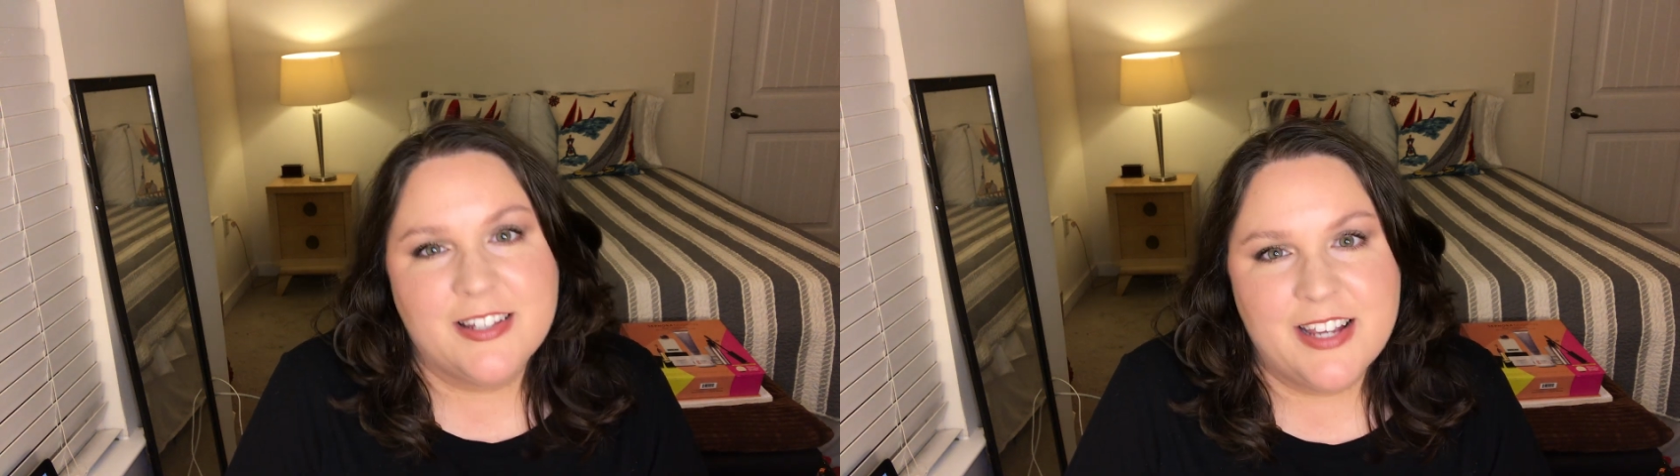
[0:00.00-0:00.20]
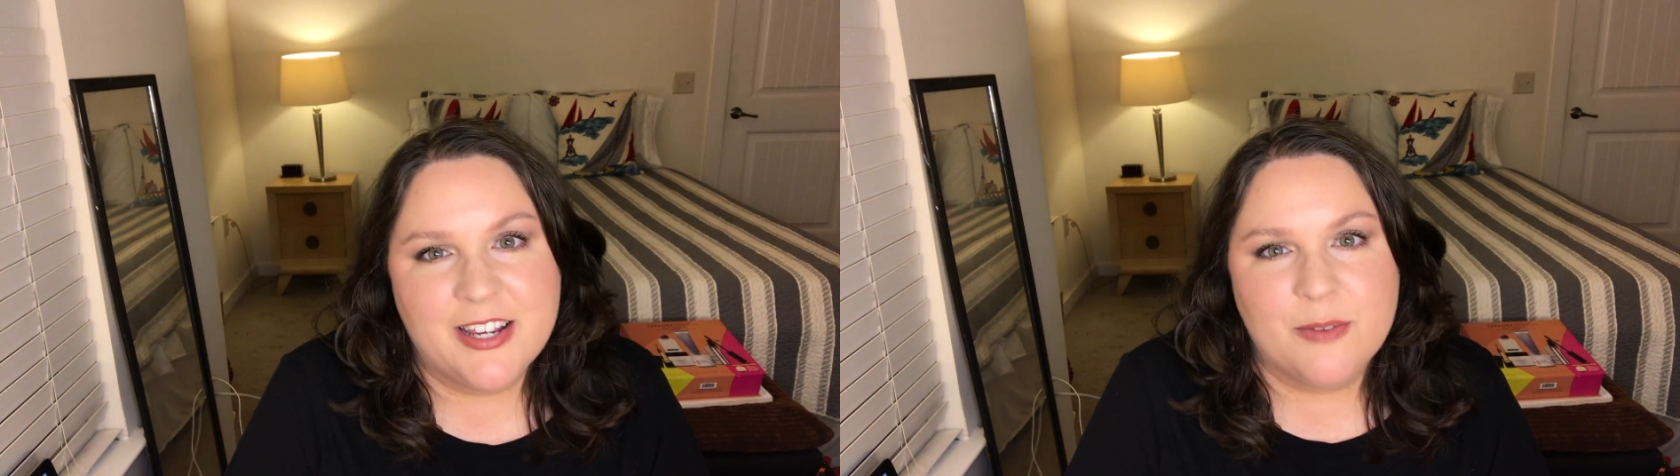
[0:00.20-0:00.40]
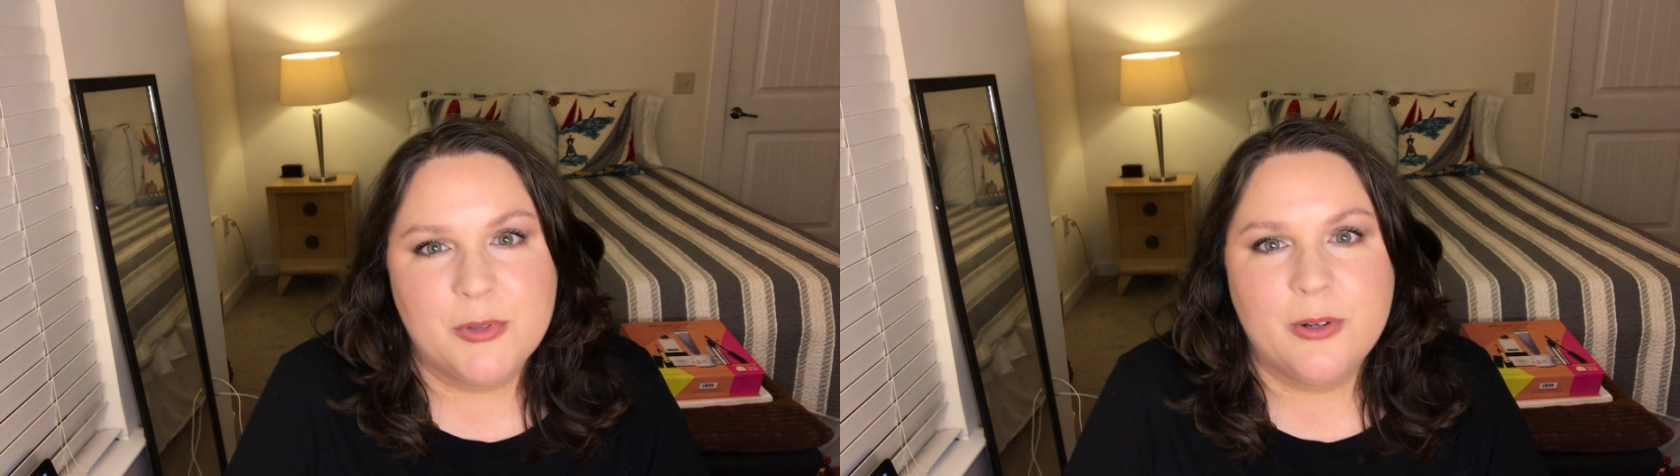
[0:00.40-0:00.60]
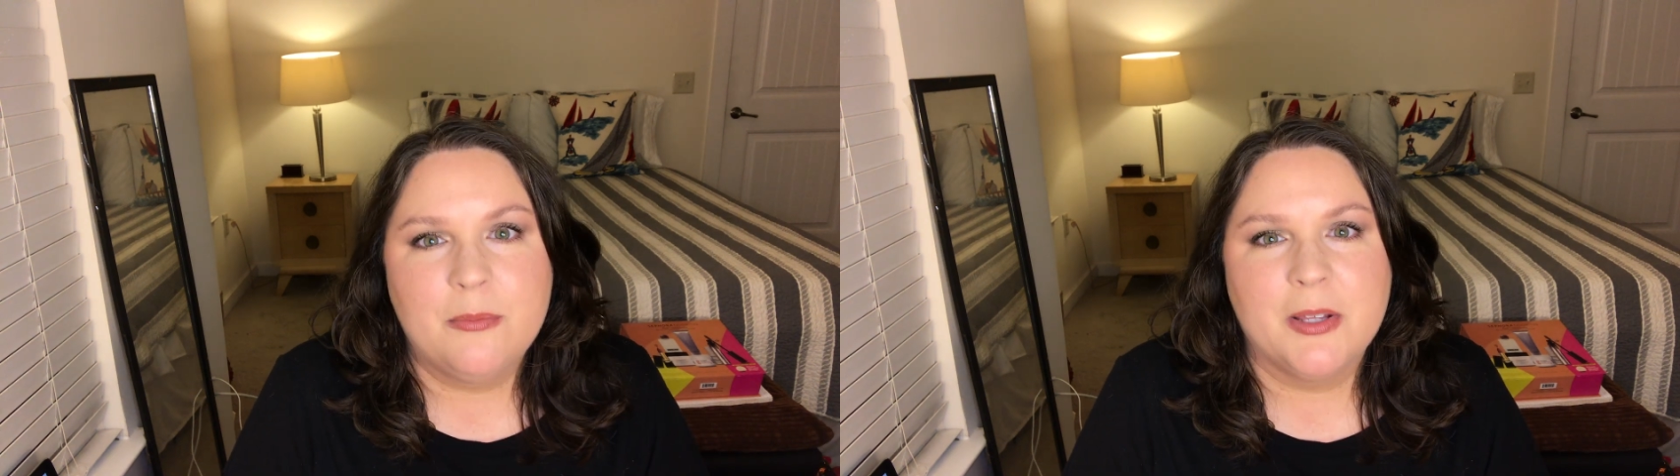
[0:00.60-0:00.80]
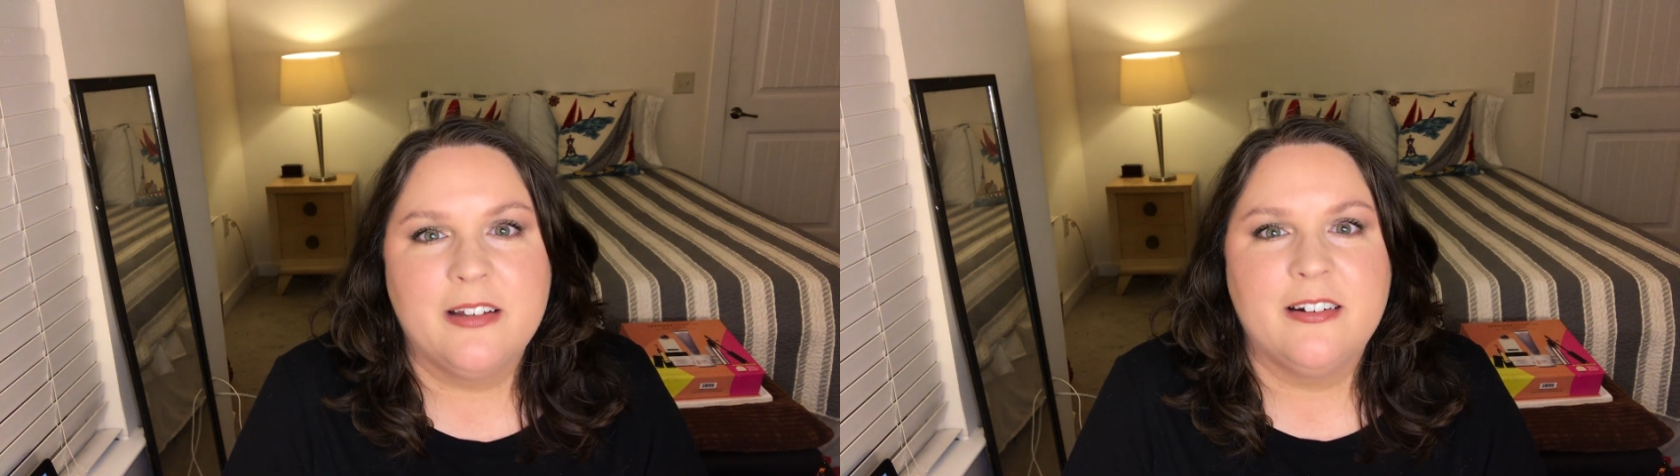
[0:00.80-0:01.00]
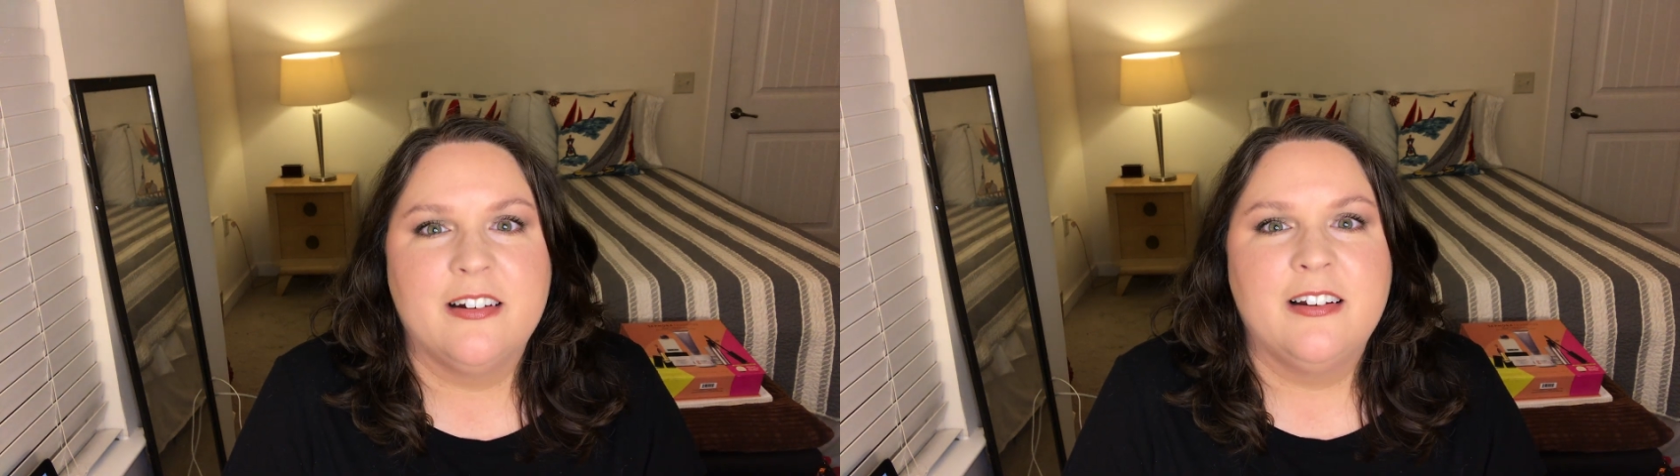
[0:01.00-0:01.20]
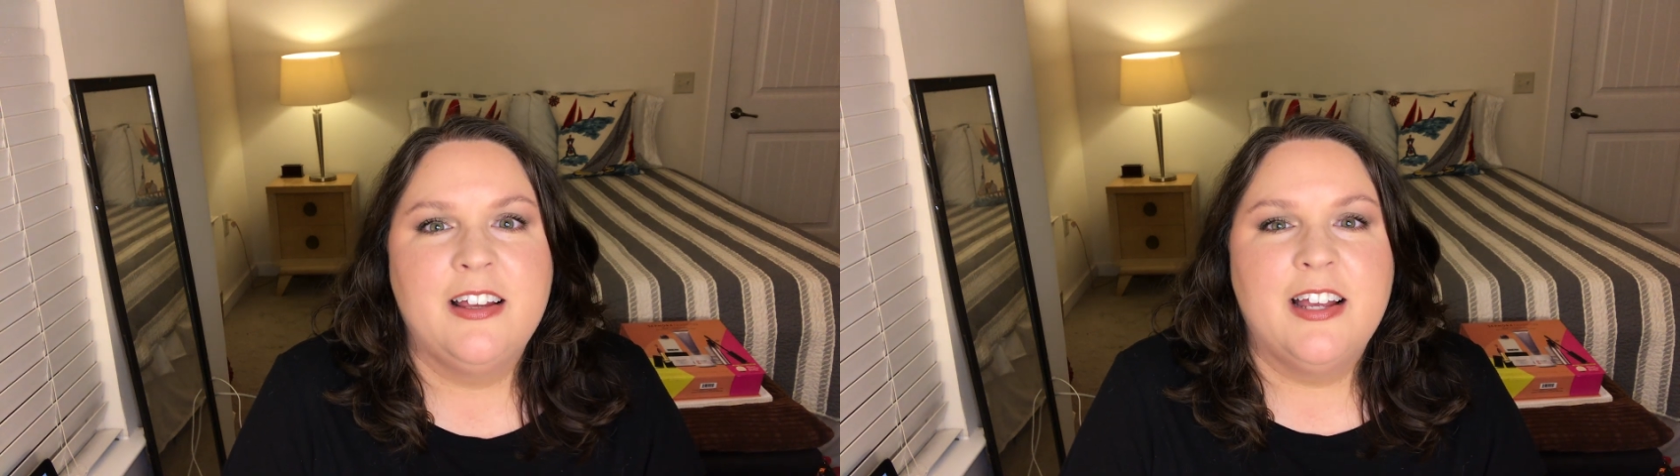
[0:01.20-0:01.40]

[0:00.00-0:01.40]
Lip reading: to take a beauty blender.